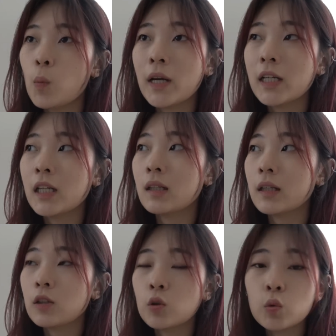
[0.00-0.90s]
many
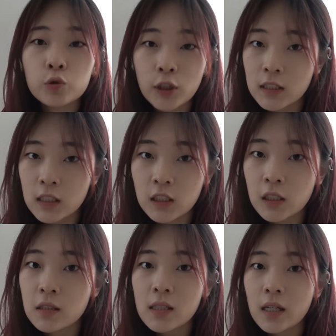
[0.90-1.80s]
like cool
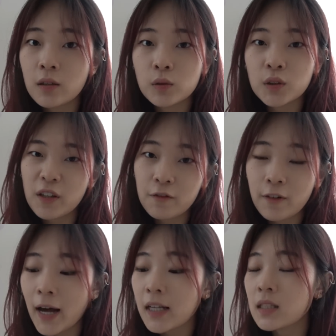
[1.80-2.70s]
transitions and also
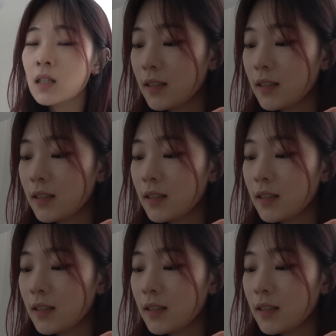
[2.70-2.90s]
effects.